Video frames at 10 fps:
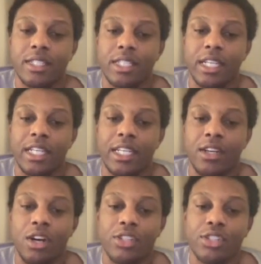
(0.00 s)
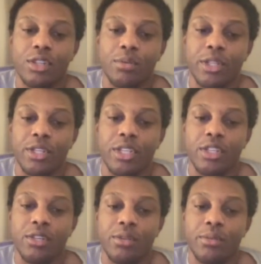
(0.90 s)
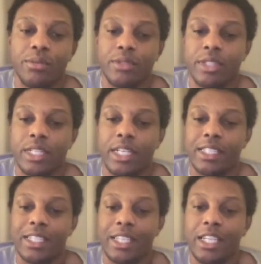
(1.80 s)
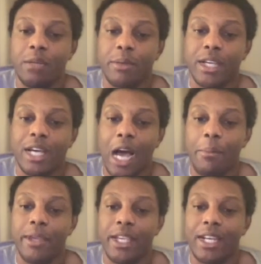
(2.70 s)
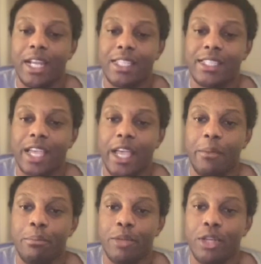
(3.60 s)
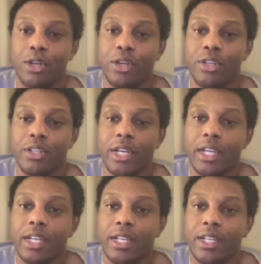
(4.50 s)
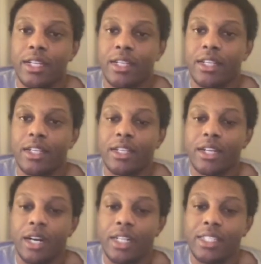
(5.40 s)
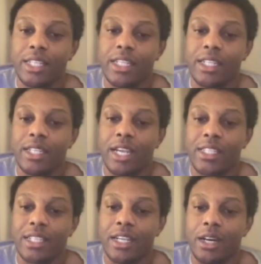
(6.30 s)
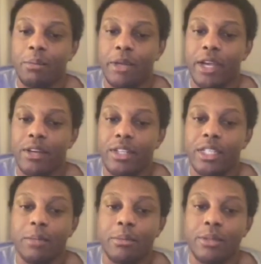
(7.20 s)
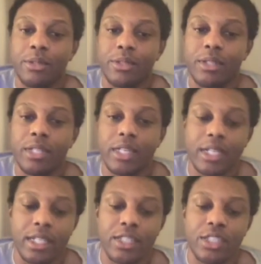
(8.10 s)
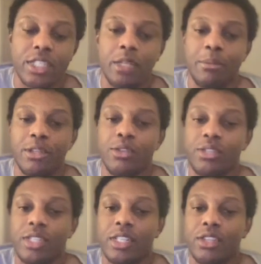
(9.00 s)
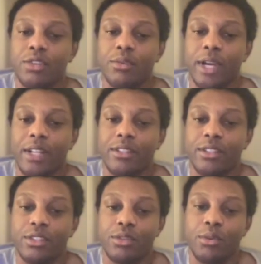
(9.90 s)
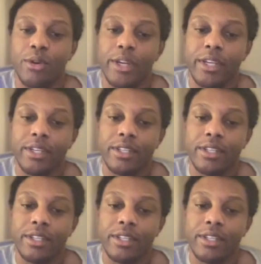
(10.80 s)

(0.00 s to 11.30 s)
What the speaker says: and then also what you can do is keep copying that same blurred content as a compound clip and just keep using it throughout the story,